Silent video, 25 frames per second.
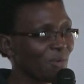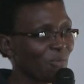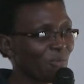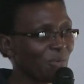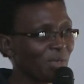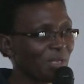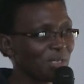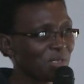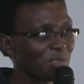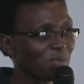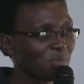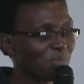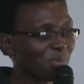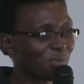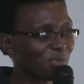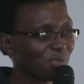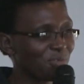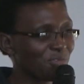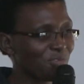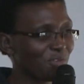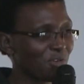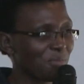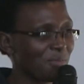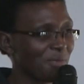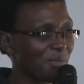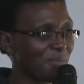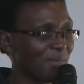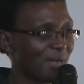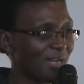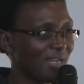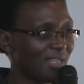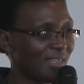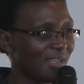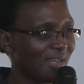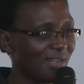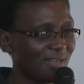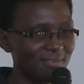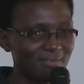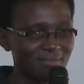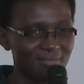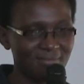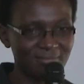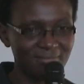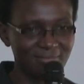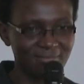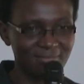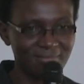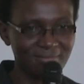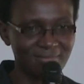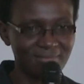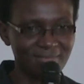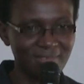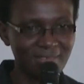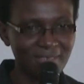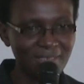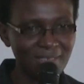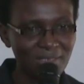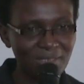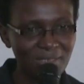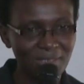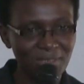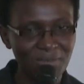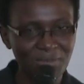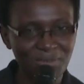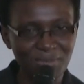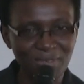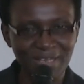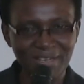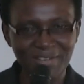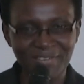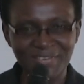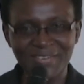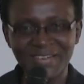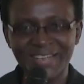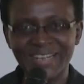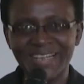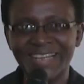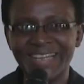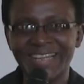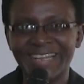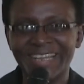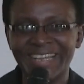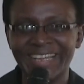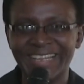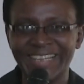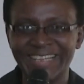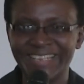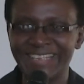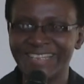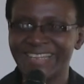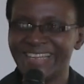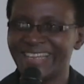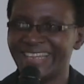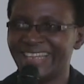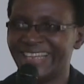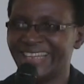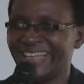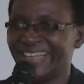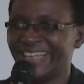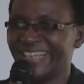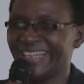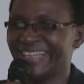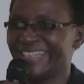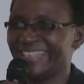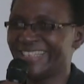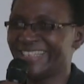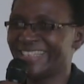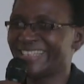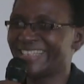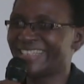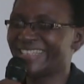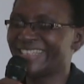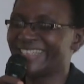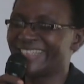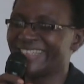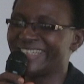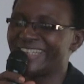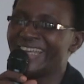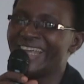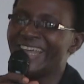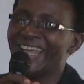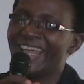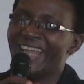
Were you born from a mother? Do you have? Yes.